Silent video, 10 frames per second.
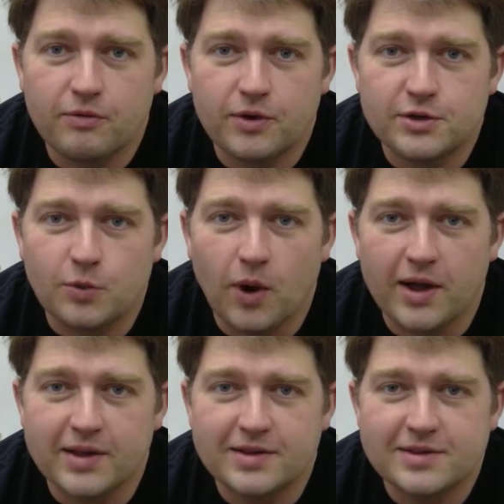first
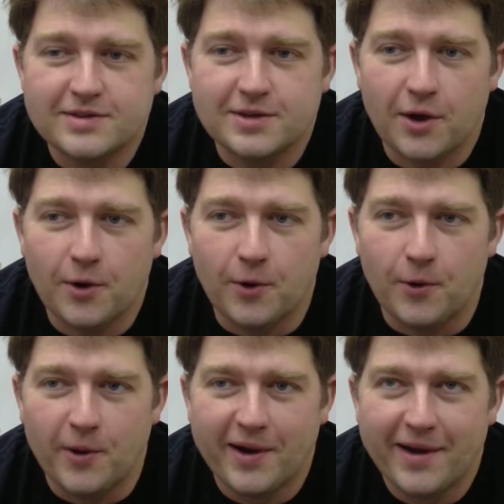one,
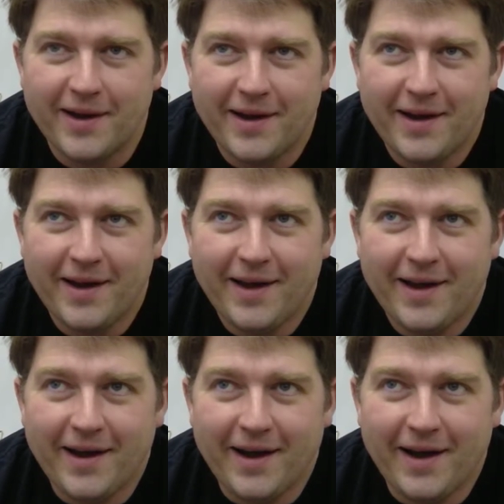so
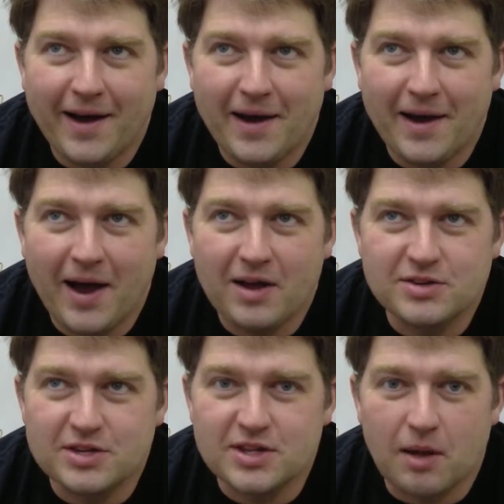I'll
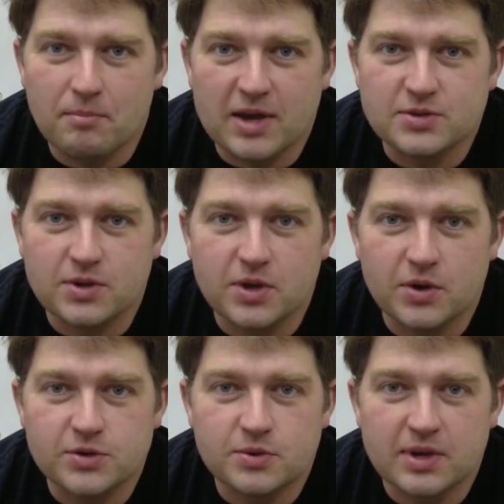just not mess with
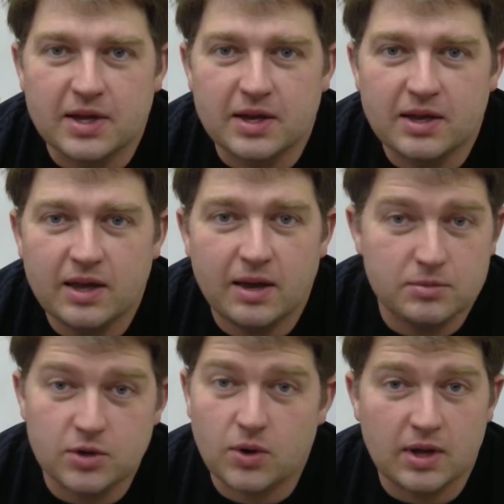those really. I'm
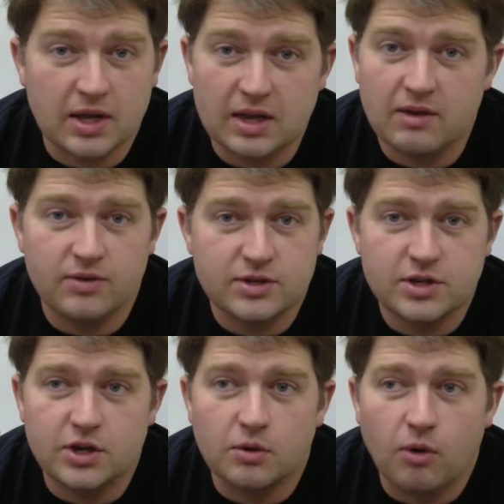just going to give it
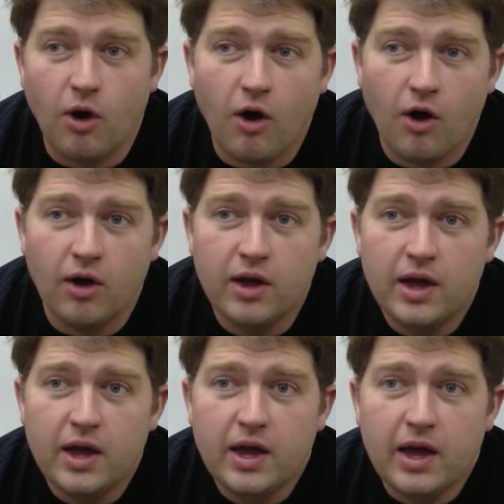to you raw,
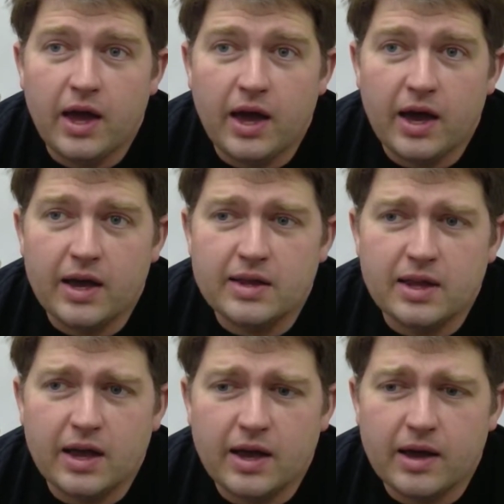and
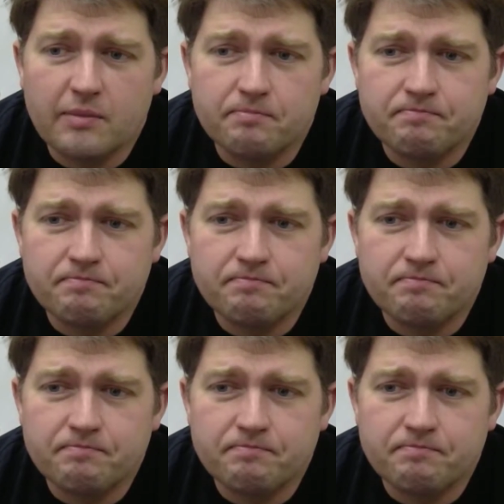that